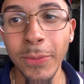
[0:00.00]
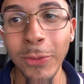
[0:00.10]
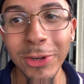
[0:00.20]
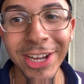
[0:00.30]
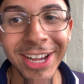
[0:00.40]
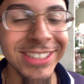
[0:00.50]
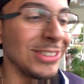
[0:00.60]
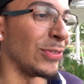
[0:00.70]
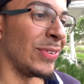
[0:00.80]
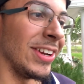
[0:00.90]
Well, guys,
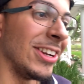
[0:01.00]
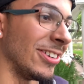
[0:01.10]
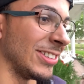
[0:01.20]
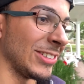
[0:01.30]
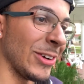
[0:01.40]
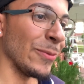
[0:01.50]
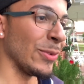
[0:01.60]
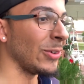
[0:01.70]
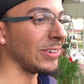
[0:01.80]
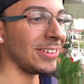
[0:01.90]
the fender is on,
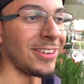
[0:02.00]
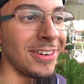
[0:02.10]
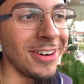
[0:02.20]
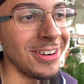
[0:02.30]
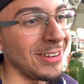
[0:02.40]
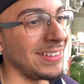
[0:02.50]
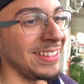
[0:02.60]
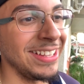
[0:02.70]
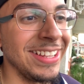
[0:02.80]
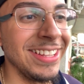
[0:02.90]
bro. Oh,
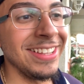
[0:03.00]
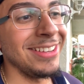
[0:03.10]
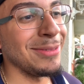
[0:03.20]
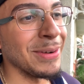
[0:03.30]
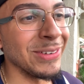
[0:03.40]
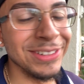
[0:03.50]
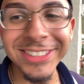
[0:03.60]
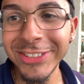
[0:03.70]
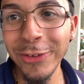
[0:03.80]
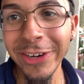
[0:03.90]
bro, it
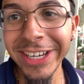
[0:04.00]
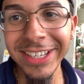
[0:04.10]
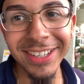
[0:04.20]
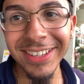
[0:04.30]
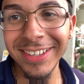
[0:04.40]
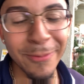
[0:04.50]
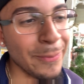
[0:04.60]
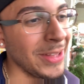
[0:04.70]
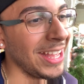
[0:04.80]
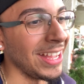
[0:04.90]
looks great,
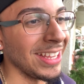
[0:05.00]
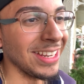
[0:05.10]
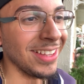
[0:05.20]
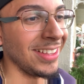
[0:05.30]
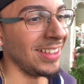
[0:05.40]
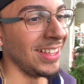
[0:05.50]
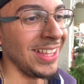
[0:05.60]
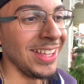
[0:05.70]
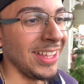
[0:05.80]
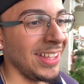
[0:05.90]
man.
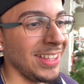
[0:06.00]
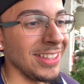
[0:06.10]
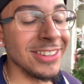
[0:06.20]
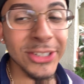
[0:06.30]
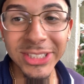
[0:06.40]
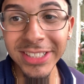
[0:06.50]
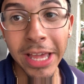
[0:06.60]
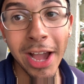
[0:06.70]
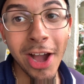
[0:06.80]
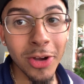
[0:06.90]
You don't
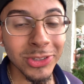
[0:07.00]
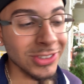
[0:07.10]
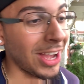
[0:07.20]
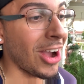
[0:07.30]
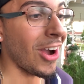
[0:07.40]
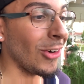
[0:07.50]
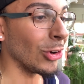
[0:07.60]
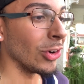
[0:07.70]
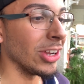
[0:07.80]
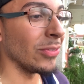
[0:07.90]
understand how
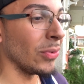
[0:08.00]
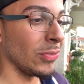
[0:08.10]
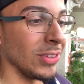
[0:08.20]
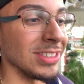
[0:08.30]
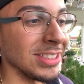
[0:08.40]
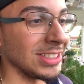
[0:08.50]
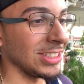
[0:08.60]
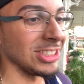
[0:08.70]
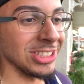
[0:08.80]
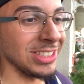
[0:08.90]
great of a feeling this
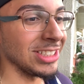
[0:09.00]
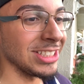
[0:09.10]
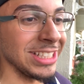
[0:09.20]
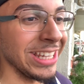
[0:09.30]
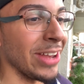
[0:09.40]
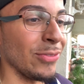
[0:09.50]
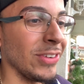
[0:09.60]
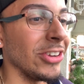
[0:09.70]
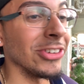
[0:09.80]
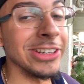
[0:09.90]
is just to see that
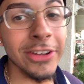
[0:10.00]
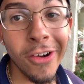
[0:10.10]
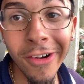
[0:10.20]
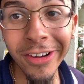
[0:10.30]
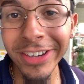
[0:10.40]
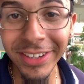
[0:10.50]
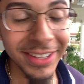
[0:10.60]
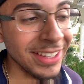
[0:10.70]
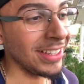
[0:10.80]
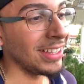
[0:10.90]
fender gone,
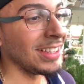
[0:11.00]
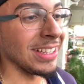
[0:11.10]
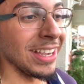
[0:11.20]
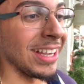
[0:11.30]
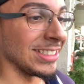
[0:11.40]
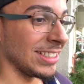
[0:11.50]
guys.